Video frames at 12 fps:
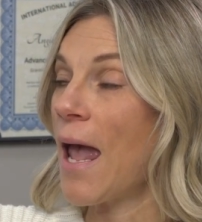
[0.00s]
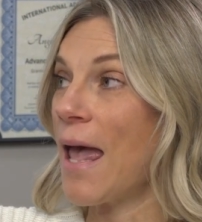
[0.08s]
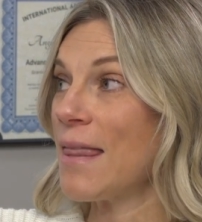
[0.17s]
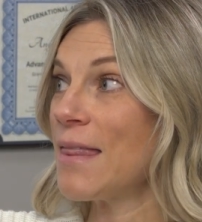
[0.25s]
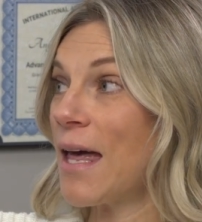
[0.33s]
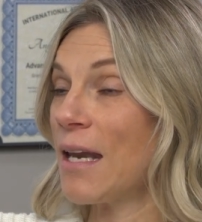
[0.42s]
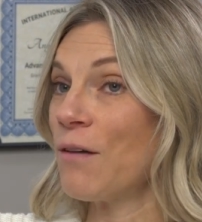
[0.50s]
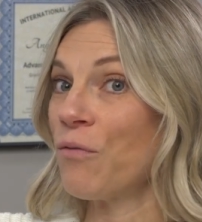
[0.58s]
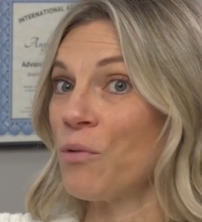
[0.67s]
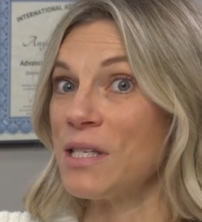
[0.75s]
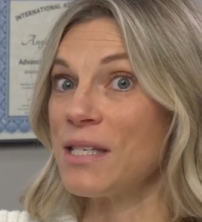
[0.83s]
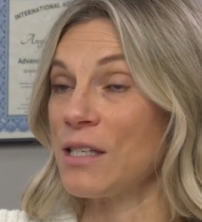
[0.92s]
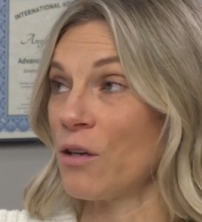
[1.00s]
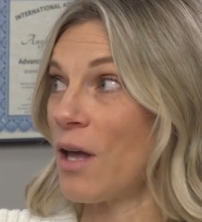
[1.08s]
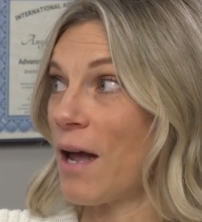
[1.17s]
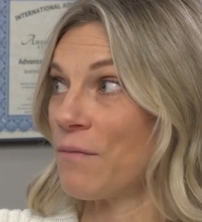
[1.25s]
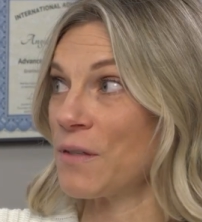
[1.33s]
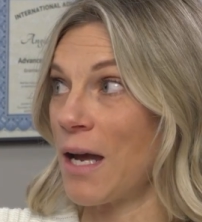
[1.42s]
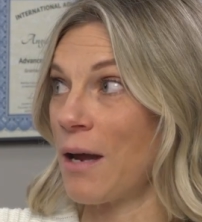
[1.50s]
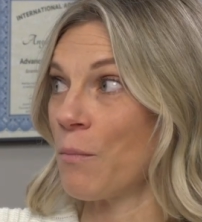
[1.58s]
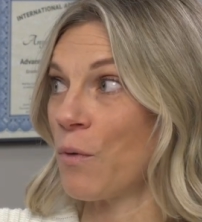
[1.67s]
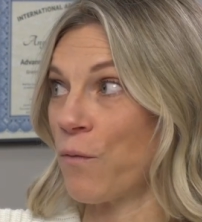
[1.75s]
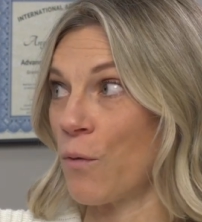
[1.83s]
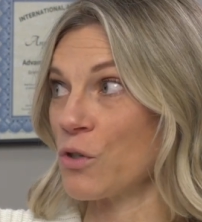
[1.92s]
And then if we still have time
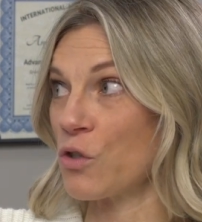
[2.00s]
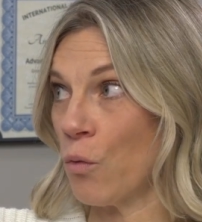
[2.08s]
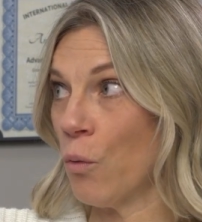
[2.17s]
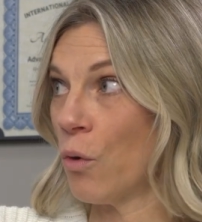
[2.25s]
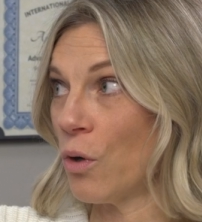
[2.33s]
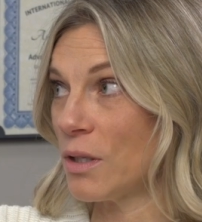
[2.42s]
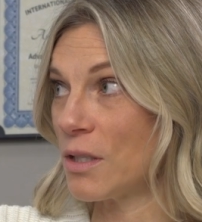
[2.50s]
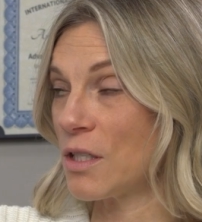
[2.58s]
before school